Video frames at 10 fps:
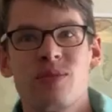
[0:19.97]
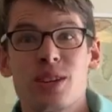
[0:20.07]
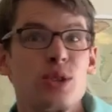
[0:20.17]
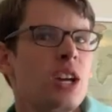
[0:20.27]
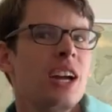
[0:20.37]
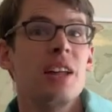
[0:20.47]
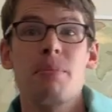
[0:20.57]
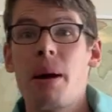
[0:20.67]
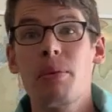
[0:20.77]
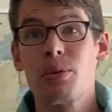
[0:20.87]
Because in the
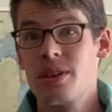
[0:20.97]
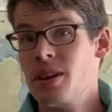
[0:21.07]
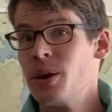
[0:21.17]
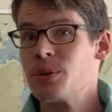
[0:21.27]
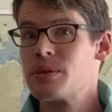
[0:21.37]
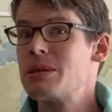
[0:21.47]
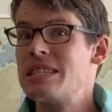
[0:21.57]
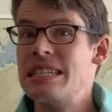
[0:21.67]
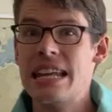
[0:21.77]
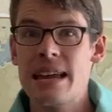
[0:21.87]
Bible, when
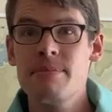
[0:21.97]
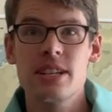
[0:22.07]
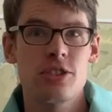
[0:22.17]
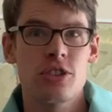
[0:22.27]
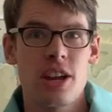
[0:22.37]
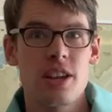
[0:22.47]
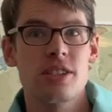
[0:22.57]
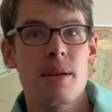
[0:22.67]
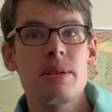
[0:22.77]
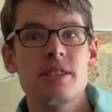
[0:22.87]
somebody's name gets changed,
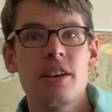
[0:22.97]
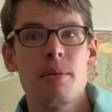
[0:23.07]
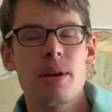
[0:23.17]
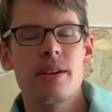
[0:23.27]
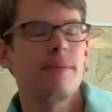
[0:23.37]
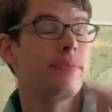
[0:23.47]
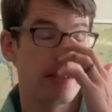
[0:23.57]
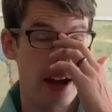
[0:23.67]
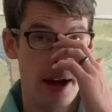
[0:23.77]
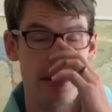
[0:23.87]
that means it
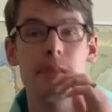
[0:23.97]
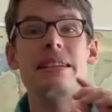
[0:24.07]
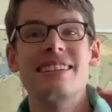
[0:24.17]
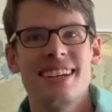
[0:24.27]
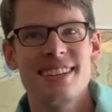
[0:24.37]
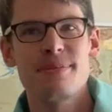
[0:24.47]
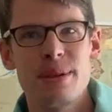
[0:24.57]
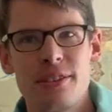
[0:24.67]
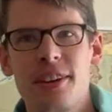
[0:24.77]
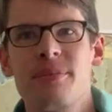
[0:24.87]
means it's a
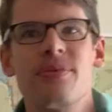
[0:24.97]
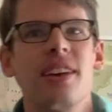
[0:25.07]
big deal.